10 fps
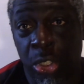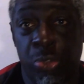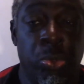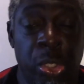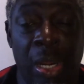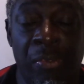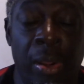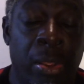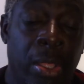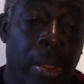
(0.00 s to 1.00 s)
would you
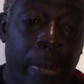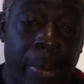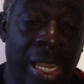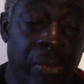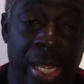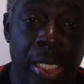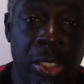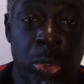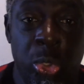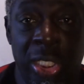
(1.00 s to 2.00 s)
rather Bellerin,
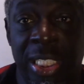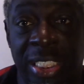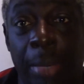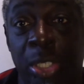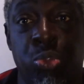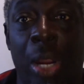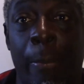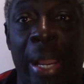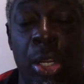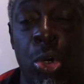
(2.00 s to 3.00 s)
who's an established right
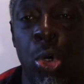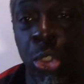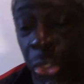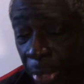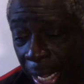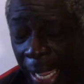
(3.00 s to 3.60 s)
back, or do you